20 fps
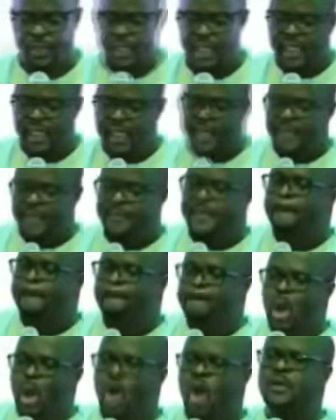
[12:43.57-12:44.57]
The
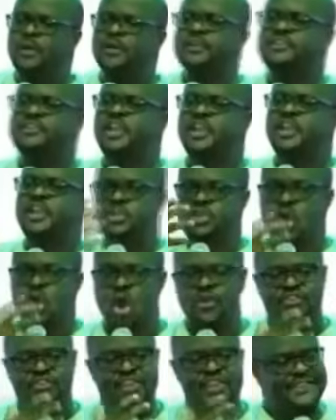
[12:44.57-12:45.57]
bond did not
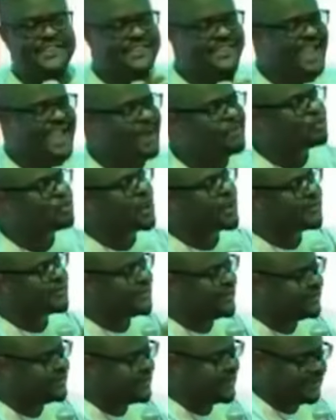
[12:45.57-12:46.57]
just come to
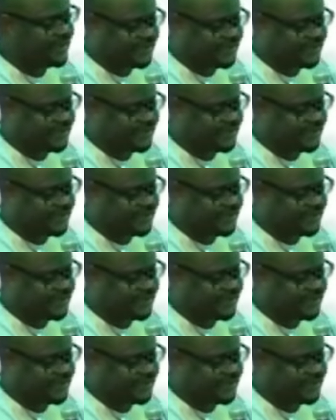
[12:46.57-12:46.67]
existence.